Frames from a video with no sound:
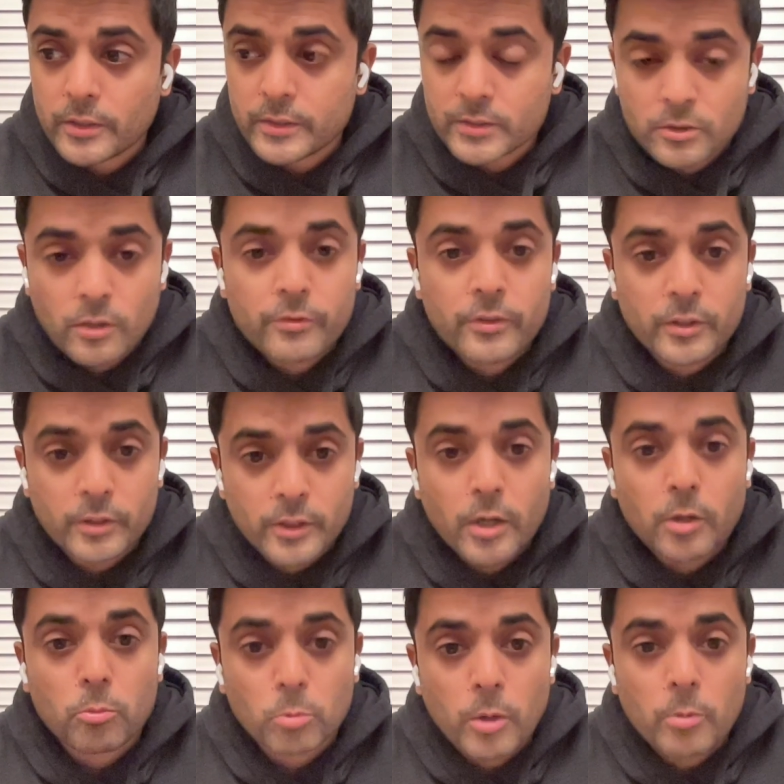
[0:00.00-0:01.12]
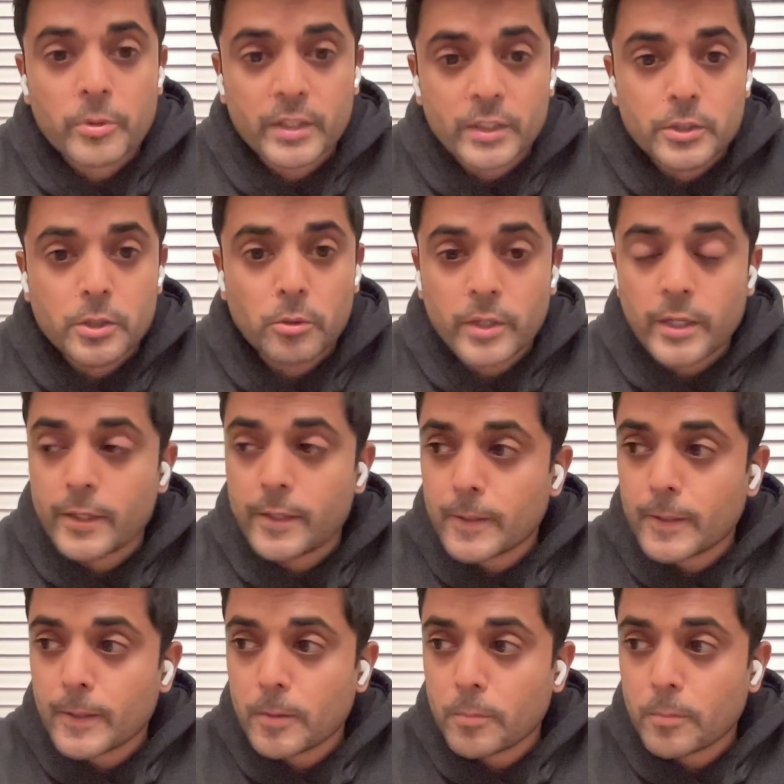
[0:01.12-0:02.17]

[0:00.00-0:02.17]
let's start figuring out where we can donate.